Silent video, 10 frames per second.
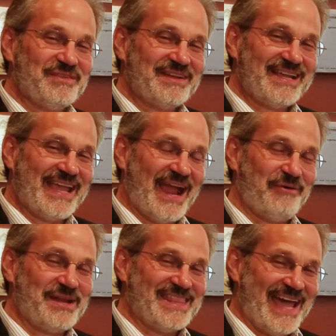
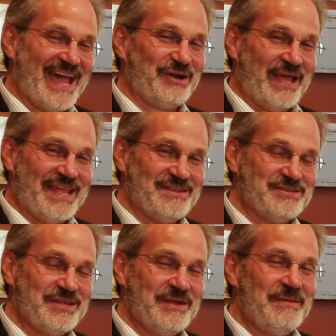carry that
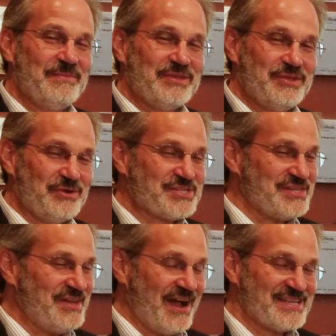end, you're
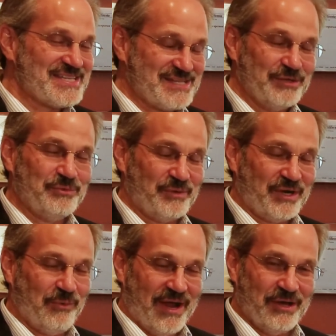not still
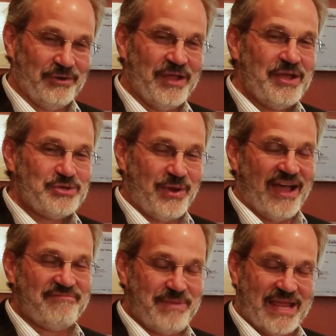required to
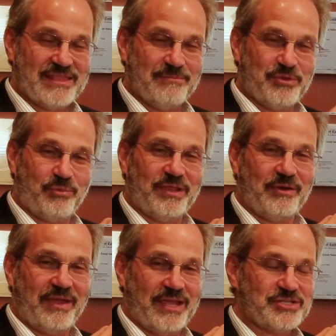have paid them the
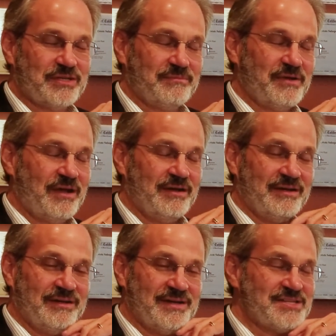relocation uh,
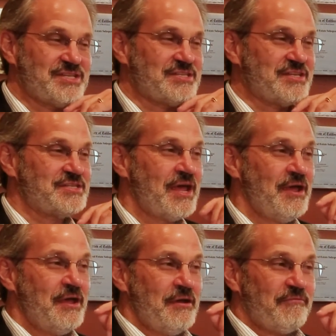uh, assistance.
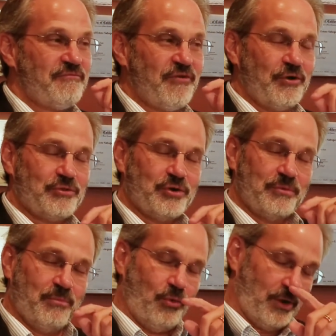
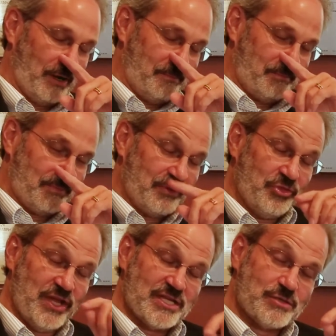Furthermore,
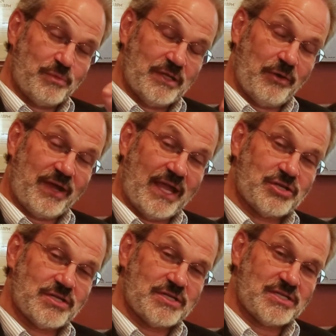this
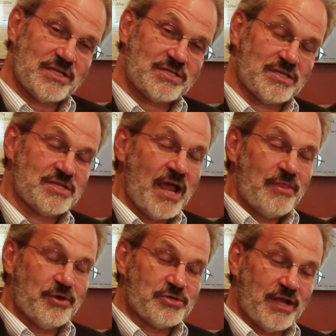relocation assistance,
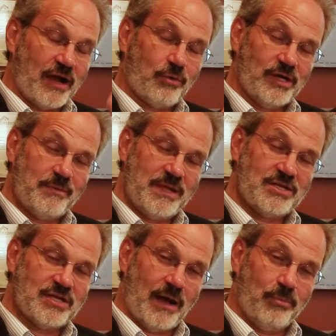there's not going to be
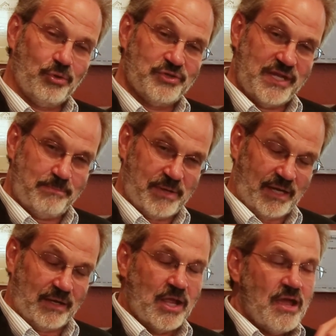double
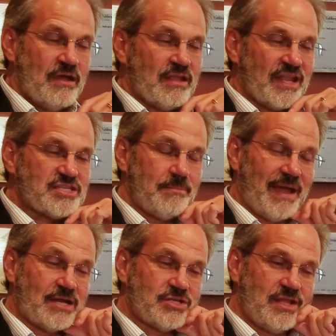dipping. Let's
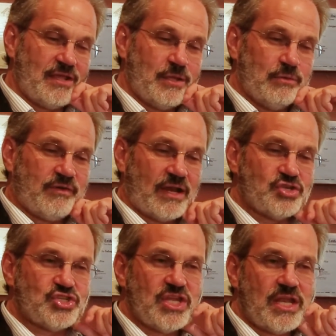imagine that you've got a
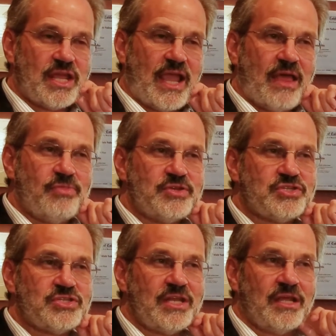city, and the
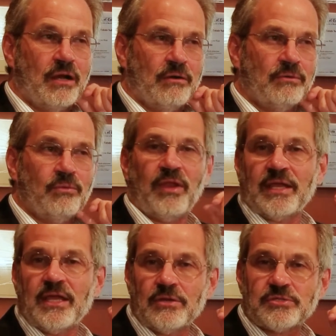city, oh,
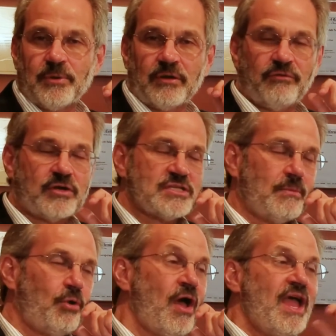like Healdsburg, for
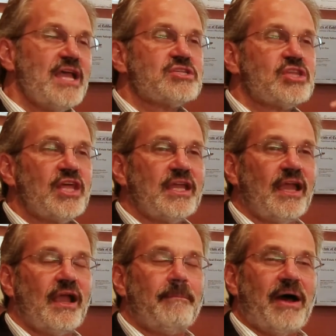example, is
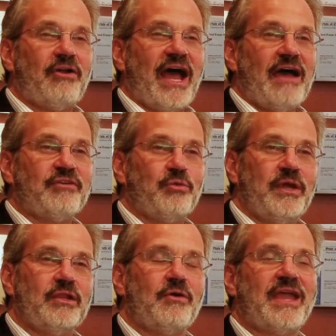thinking about having
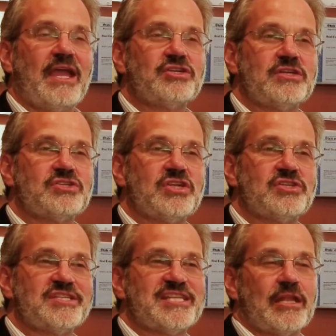relocation
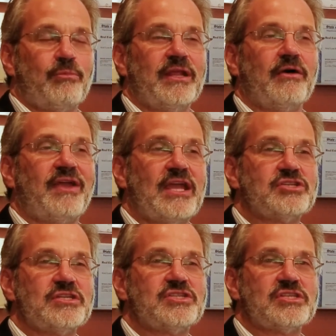assistance, and the
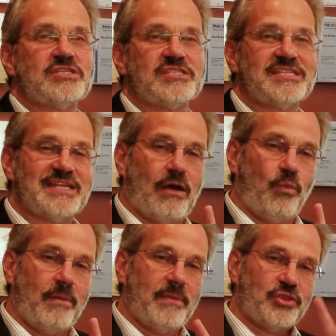relocation assistance is not
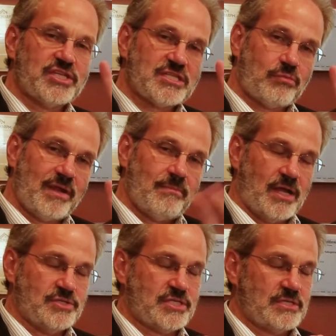one month, it's three
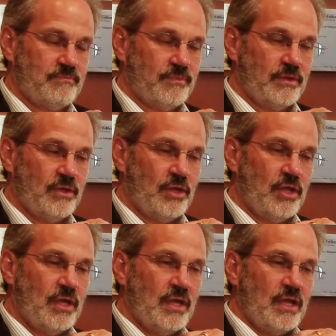months.
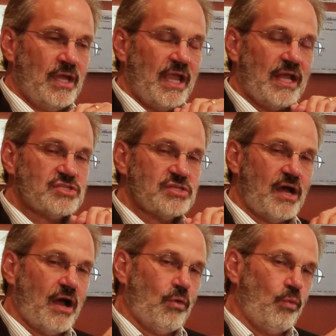It's
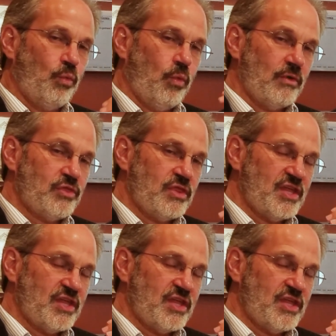not, the